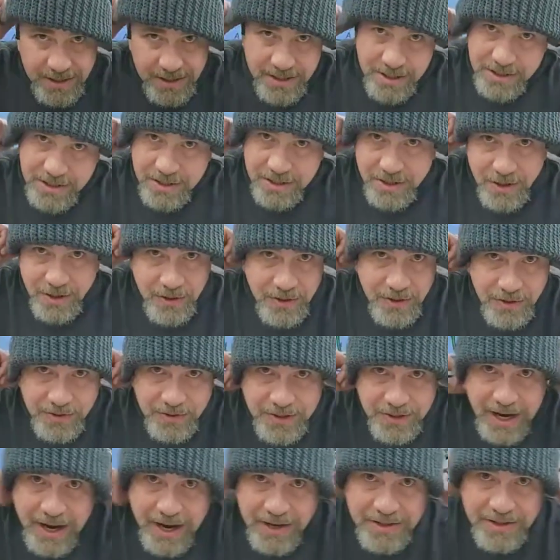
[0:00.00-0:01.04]
because it's
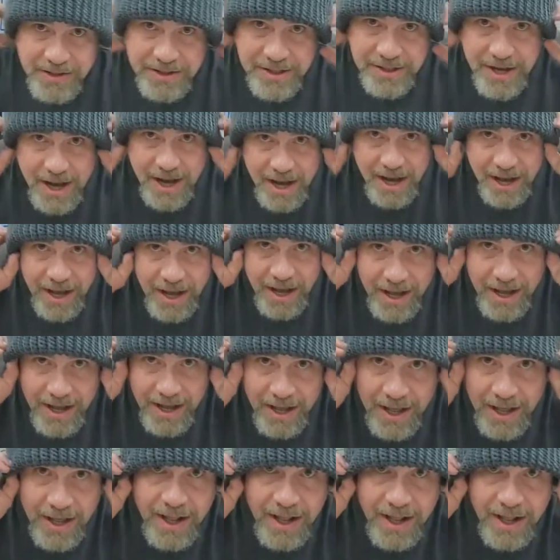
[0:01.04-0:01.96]
cold outside.